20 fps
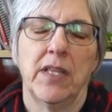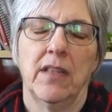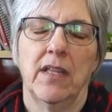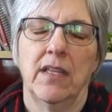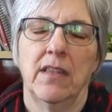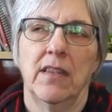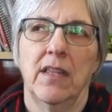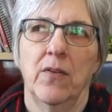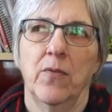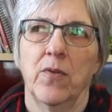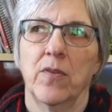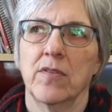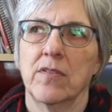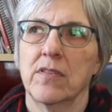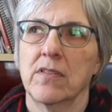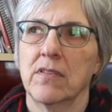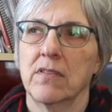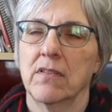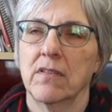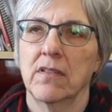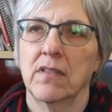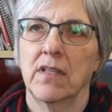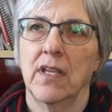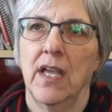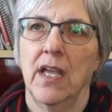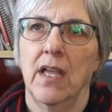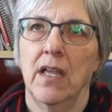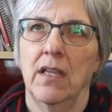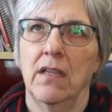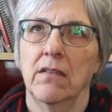Like, there was
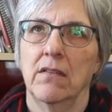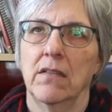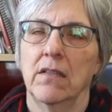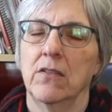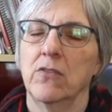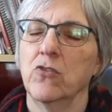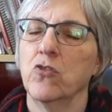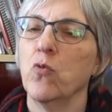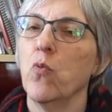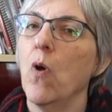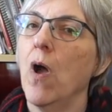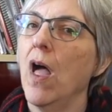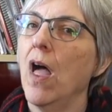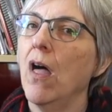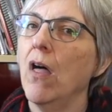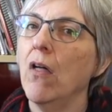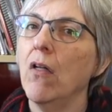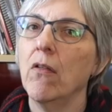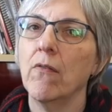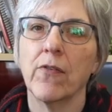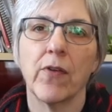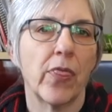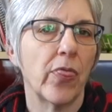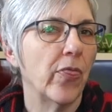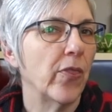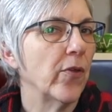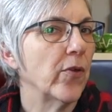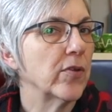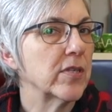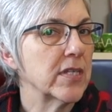12 or
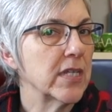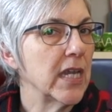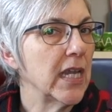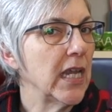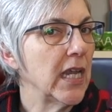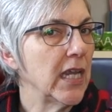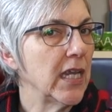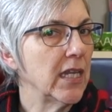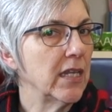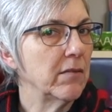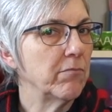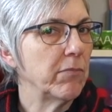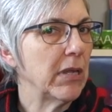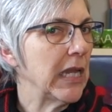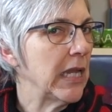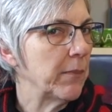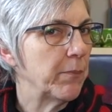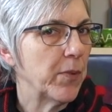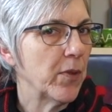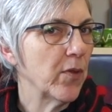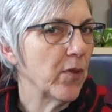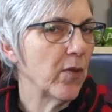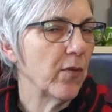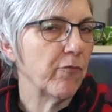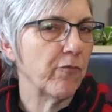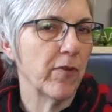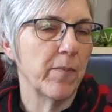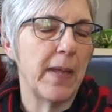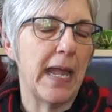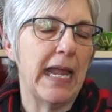13 people
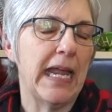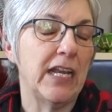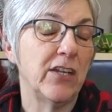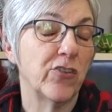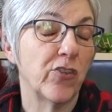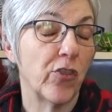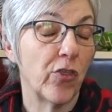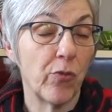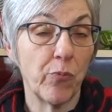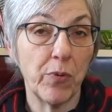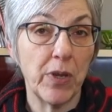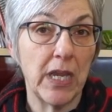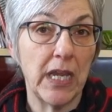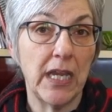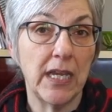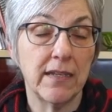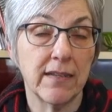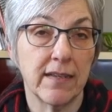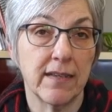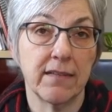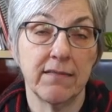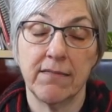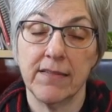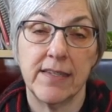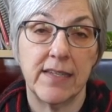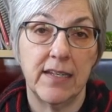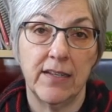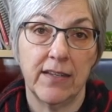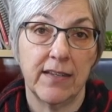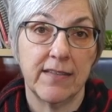from age 3 to,
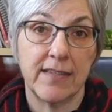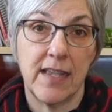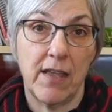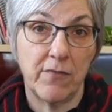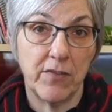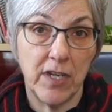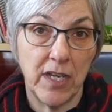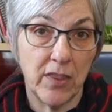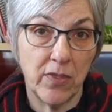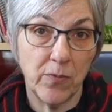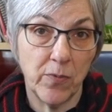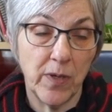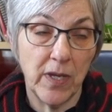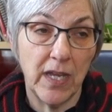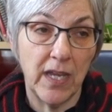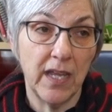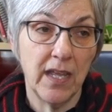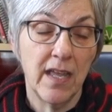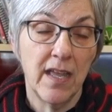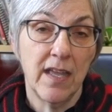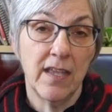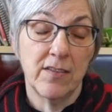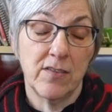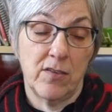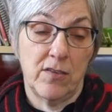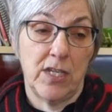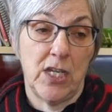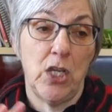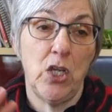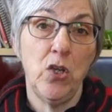like, 73.
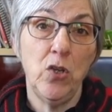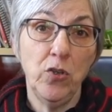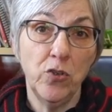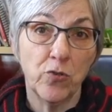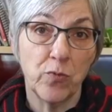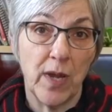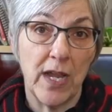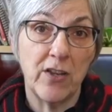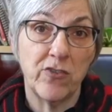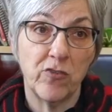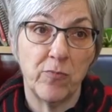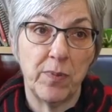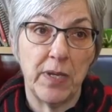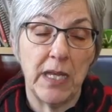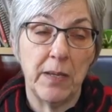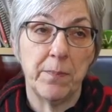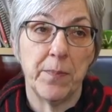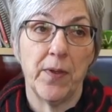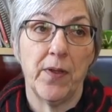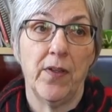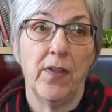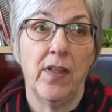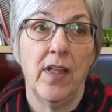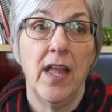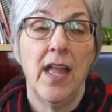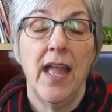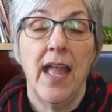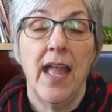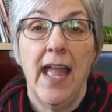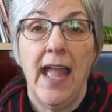So it's a huge range of people.
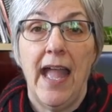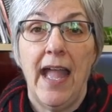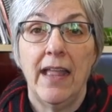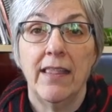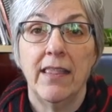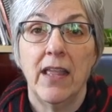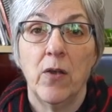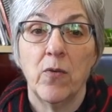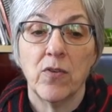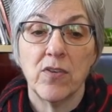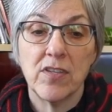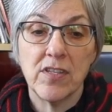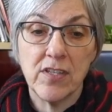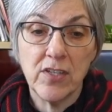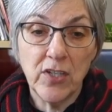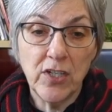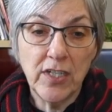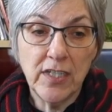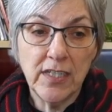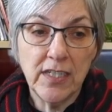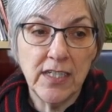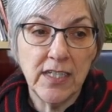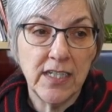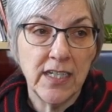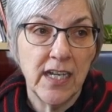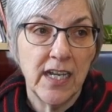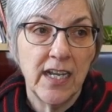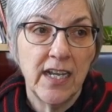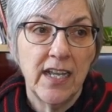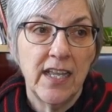And there were
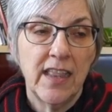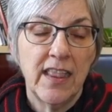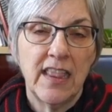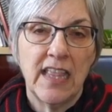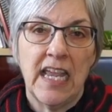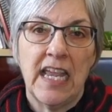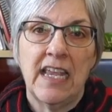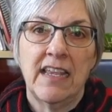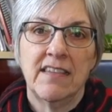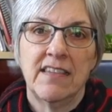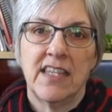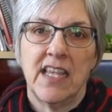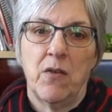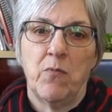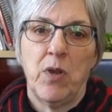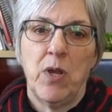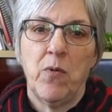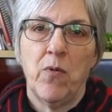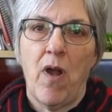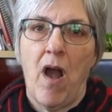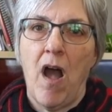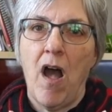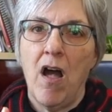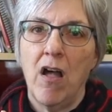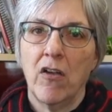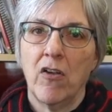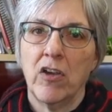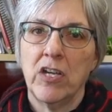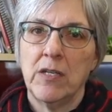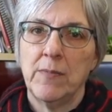certain things that we were
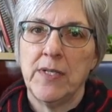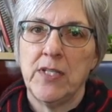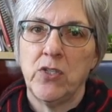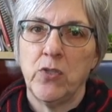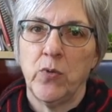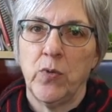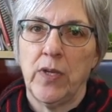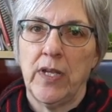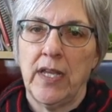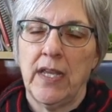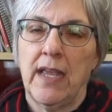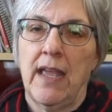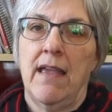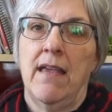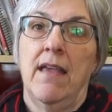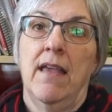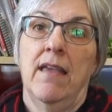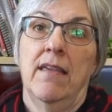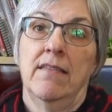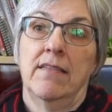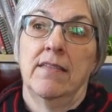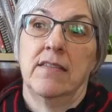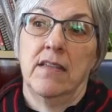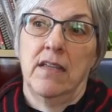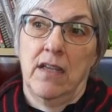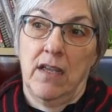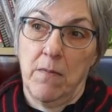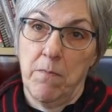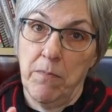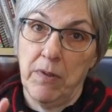all going to be doing as
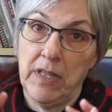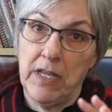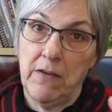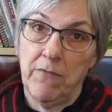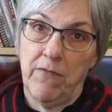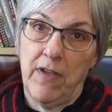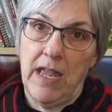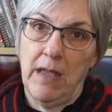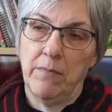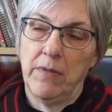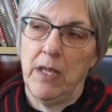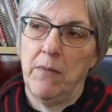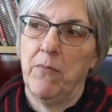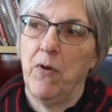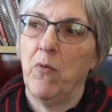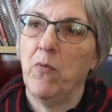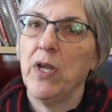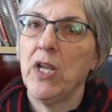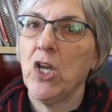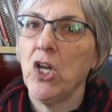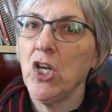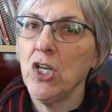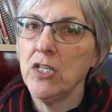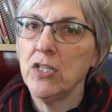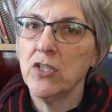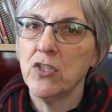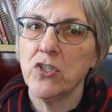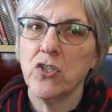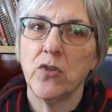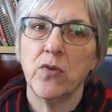a complete family. But we
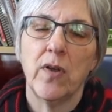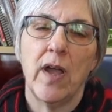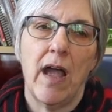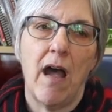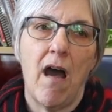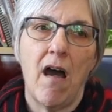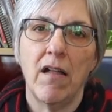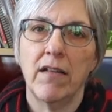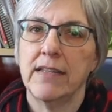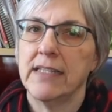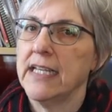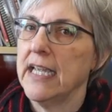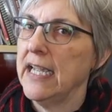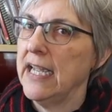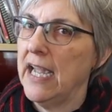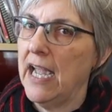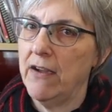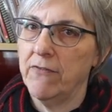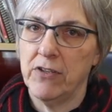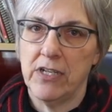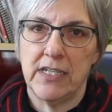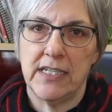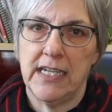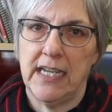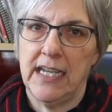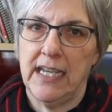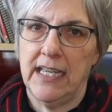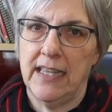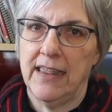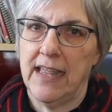couldn't do all day, every
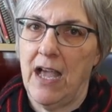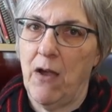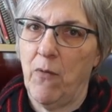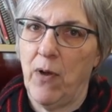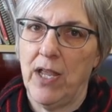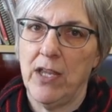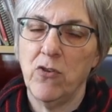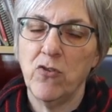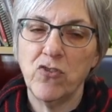day that way.